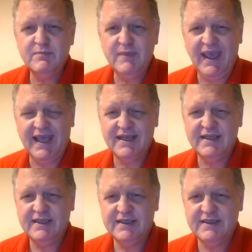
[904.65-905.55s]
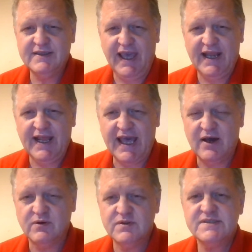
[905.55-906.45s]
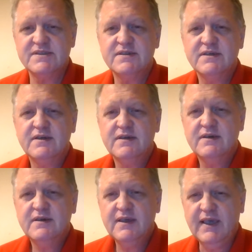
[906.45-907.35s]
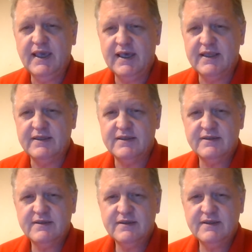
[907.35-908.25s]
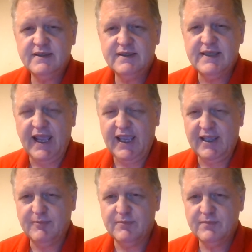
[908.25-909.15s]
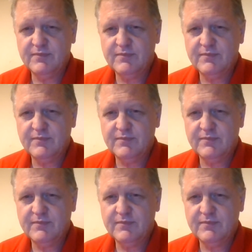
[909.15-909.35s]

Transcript: man in that house, and dame